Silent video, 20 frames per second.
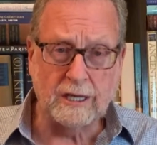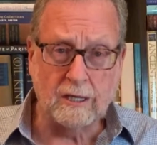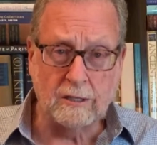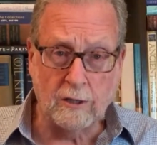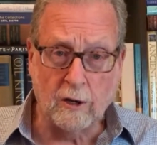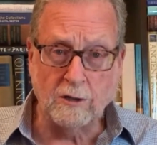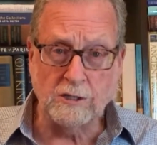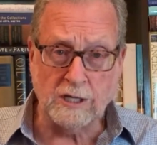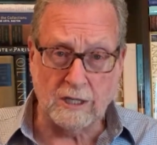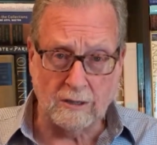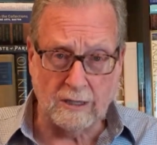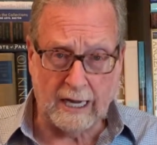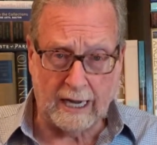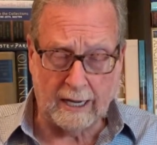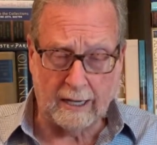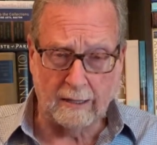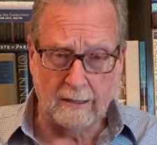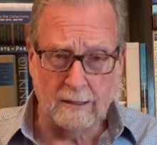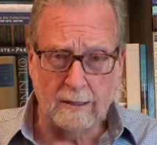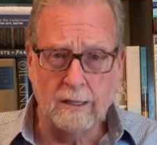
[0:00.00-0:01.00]
closing
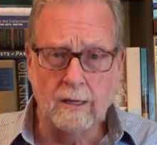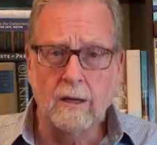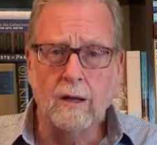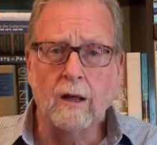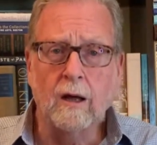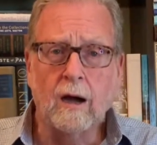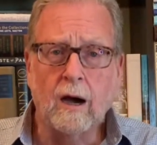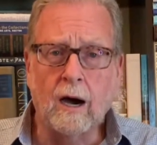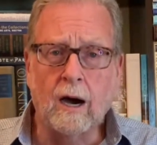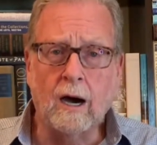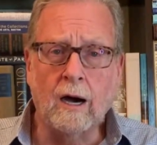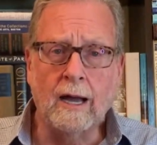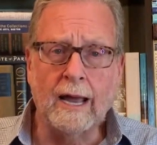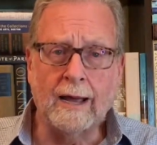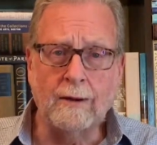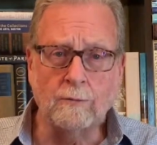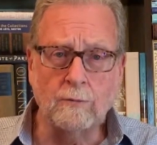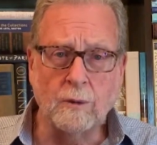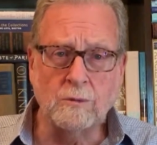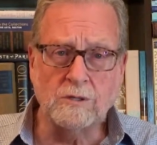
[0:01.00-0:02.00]
down
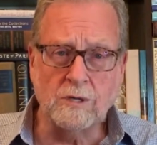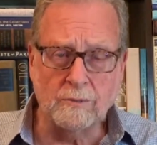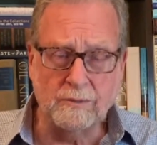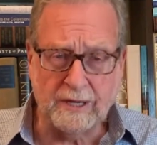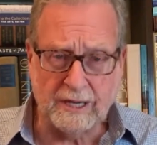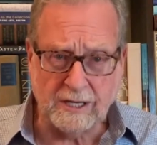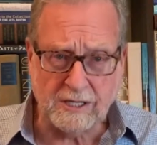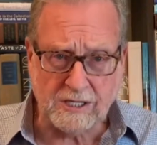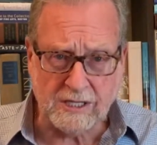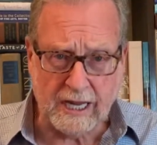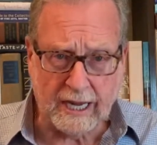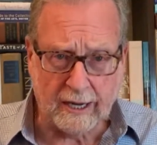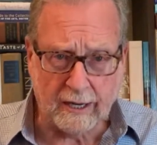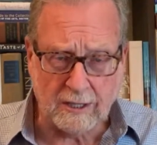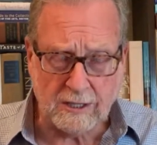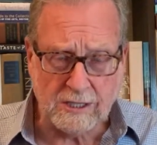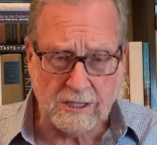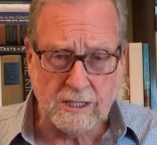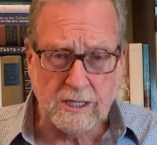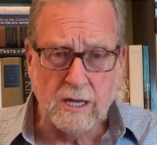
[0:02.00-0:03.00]
and rooms are being
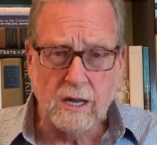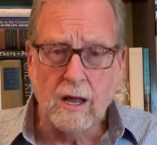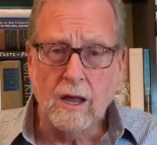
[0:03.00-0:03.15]
scarce,